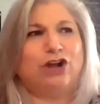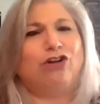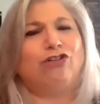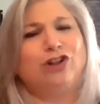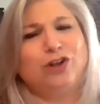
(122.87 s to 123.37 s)

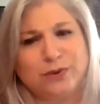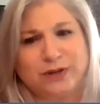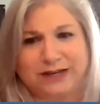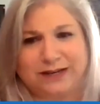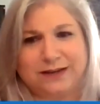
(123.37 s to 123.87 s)

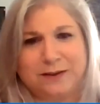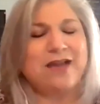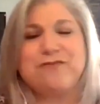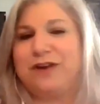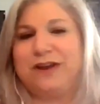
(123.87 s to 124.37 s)
included.
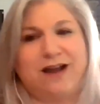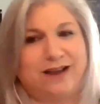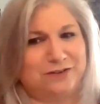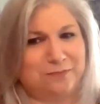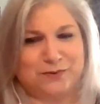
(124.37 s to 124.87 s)
Every
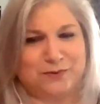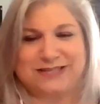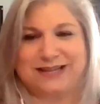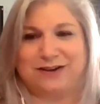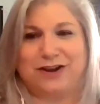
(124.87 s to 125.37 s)
kind of
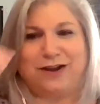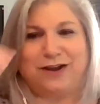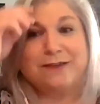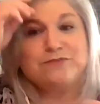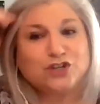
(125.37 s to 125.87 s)
person.
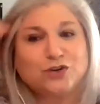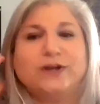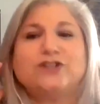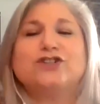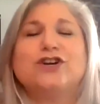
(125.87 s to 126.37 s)
I'm
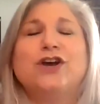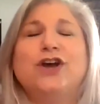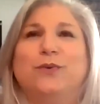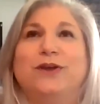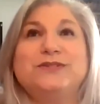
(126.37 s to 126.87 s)
Jewish.
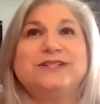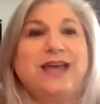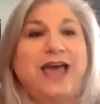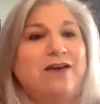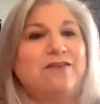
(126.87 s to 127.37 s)
We used to
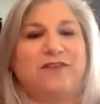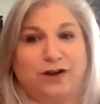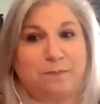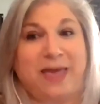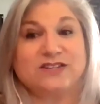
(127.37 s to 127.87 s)
have a
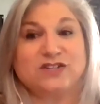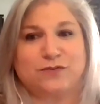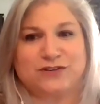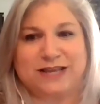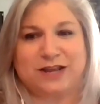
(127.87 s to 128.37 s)
Passover
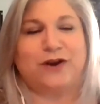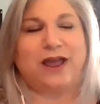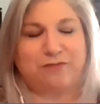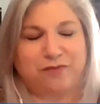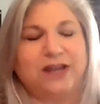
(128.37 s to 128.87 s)
Seder
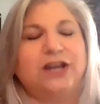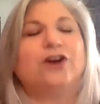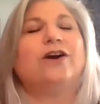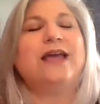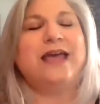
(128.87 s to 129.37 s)
every
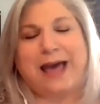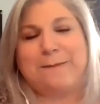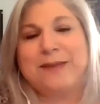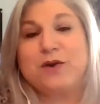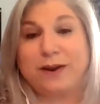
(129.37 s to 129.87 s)
year at
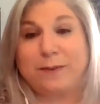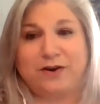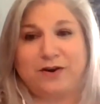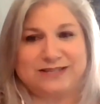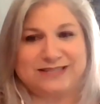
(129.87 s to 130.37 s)
my
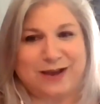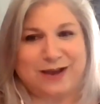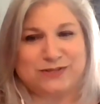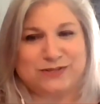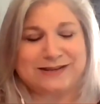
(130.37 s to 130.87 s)
grandparents'
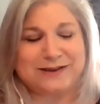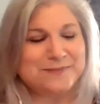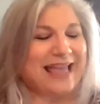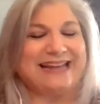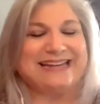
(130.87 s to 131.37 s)
house,
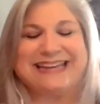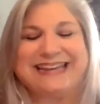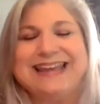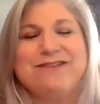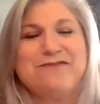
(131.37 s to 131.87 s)
and
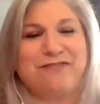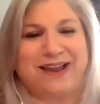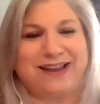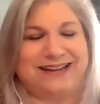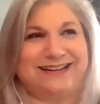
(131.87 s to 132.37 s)
he
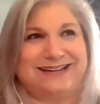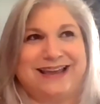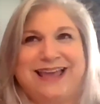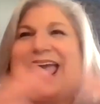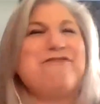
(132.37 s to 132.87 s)
invited
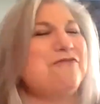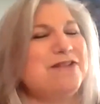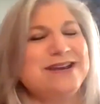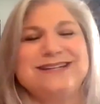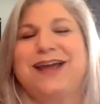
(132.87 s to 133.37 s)

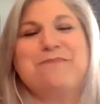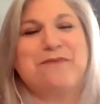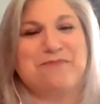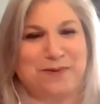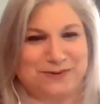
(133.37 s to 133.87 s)
every type
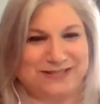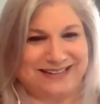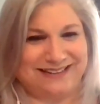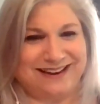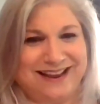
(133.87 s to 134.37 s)
of
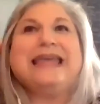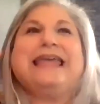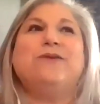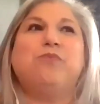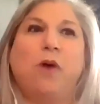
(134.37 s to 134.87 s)
person.
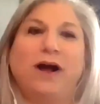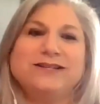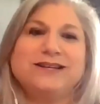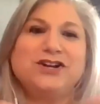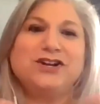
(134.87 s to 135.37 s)
He
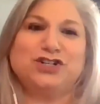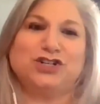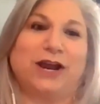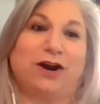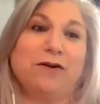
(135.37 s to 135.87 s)
wanted to
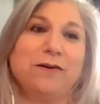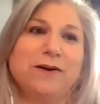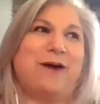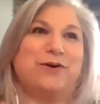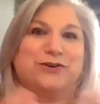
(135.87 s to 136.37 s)
share
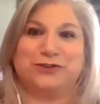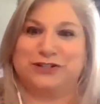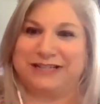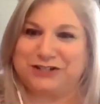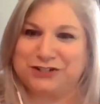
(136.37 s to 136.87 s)
our
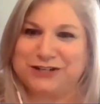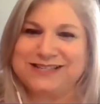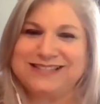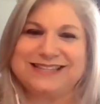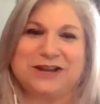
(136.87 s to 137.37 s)

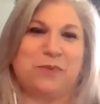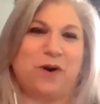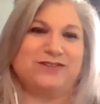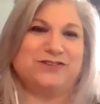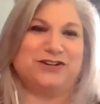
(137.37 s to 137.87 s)
traditions. He
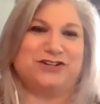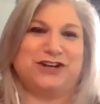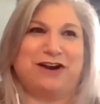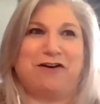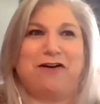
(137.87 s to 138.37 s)
wanted to
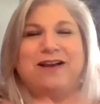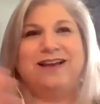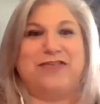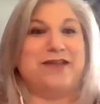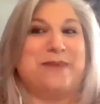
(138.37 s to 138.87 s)
share
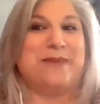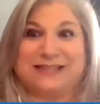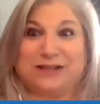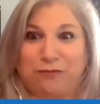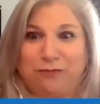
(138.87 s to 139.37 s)
the
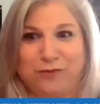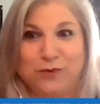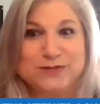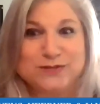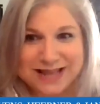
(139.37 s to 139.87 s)
amazing
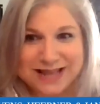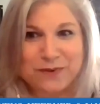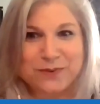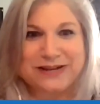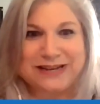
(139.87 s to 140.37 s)
foods that
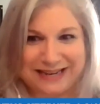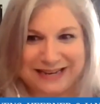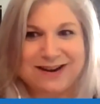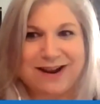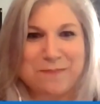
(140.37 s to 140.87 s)
we would
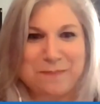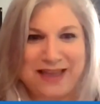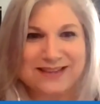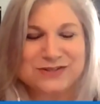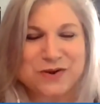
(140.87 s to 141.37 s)
eat on
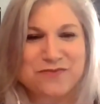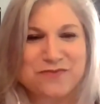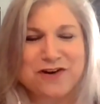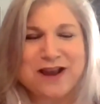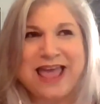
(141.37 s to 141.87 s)

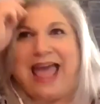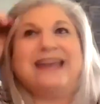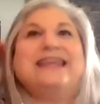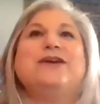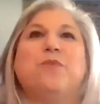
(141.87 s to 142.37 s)
Passover, and
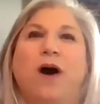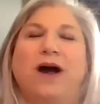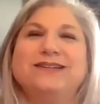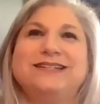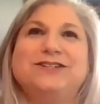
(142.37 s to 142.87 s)
he
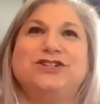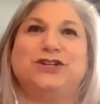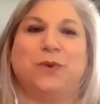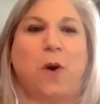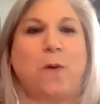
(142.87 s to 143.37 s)
wanted
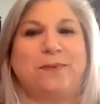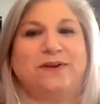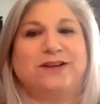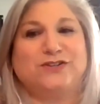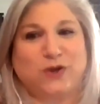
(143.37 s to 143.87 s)
to open
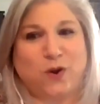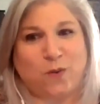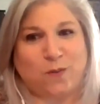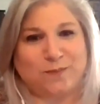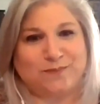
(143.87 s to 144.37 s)
his
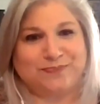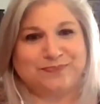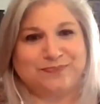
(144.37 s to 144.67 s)
home.